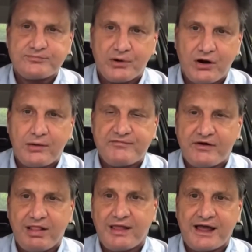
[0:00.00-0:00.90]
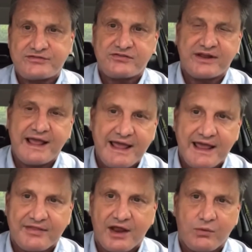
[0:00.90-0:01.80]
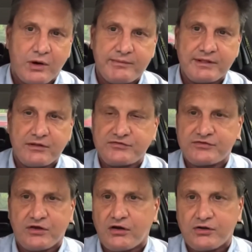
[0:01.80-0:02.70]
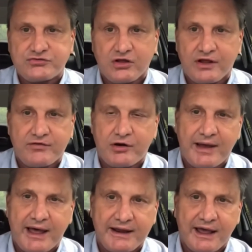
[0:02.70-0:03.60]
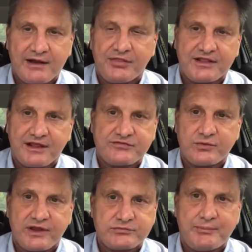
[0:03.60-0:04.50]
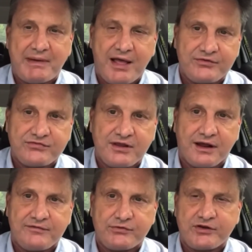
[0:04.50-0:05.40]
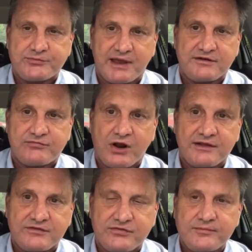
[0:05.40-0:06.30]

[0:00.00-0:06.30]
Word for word: the sperm fertilizes an egg, that a woman loses all control over her body. I don't mm. think that's a reasonable balancing of the respective rights.